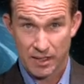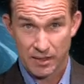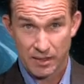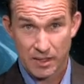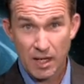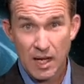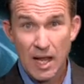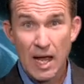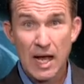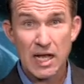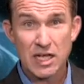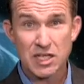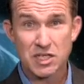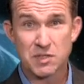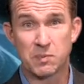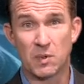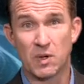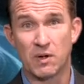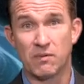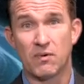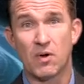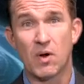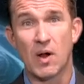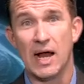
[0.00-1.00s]
The
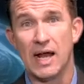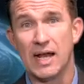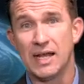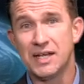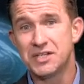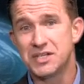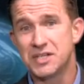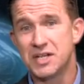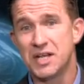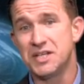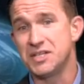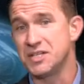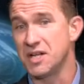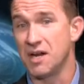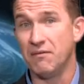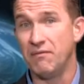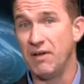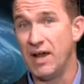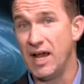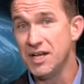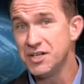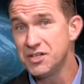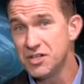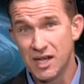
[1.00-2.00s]
gospel of Christ is an
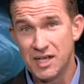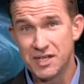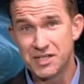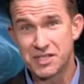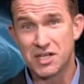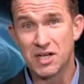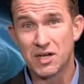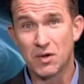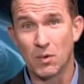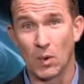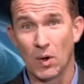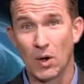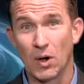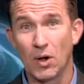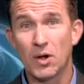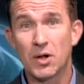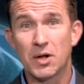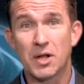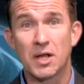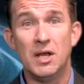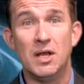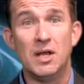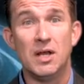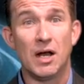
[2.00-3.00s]
evangelistic work
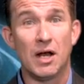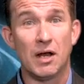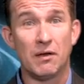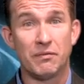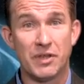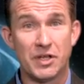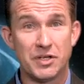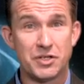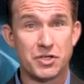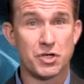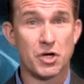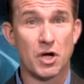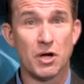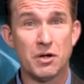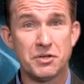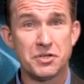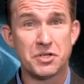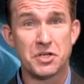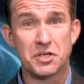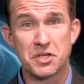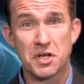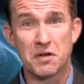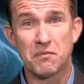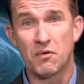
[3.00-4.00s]
of the
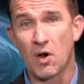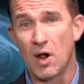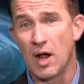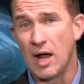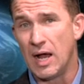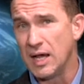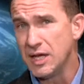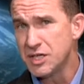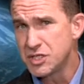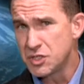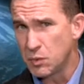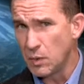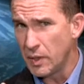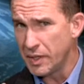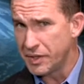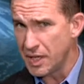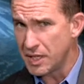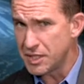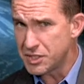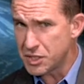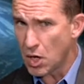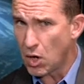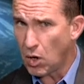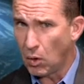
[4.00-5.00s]
churches of Christ with
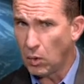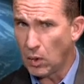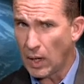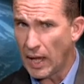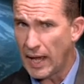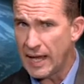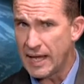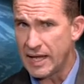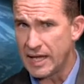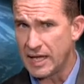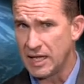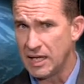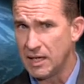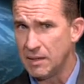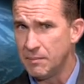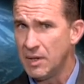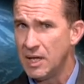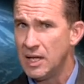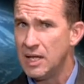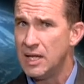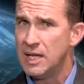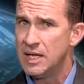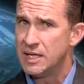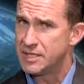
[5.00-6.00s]
its whole aim
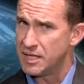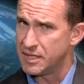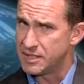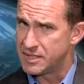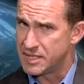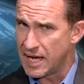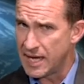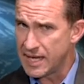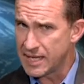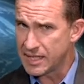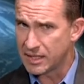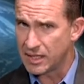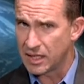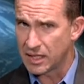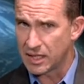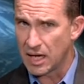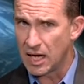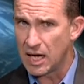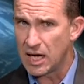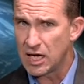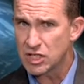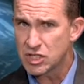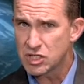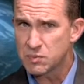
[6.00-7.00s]
to take the
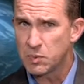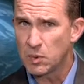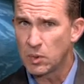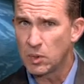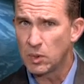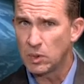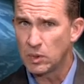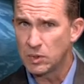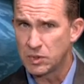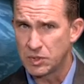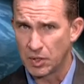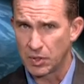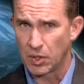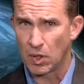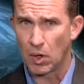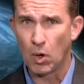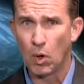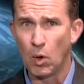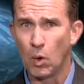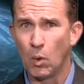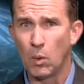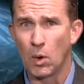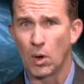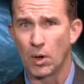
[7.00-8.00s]
gospel to the
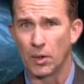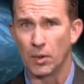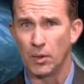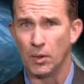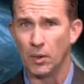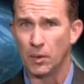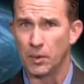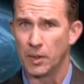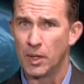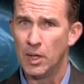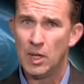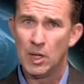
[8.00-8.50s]
whole world.